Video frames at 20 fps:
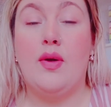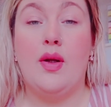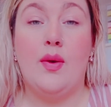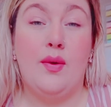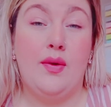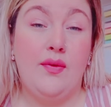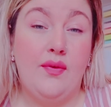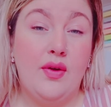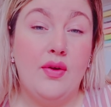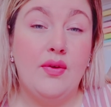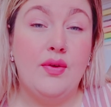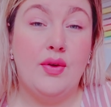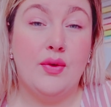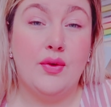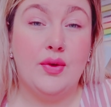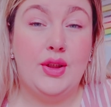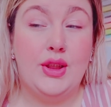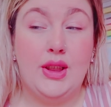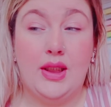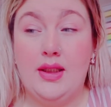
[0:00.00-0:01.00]
Now, if you're an
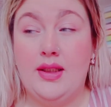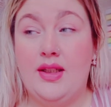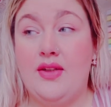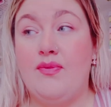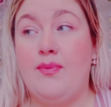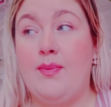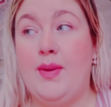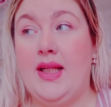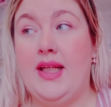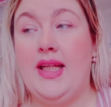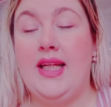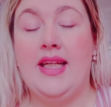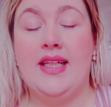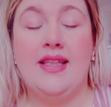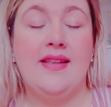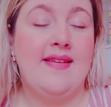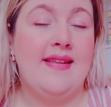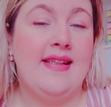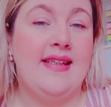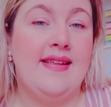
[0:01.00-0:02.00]
OG and you've been
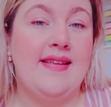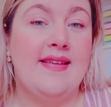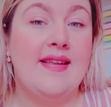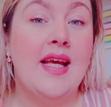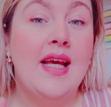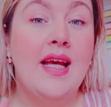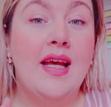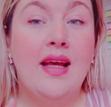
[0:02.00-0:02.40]
here since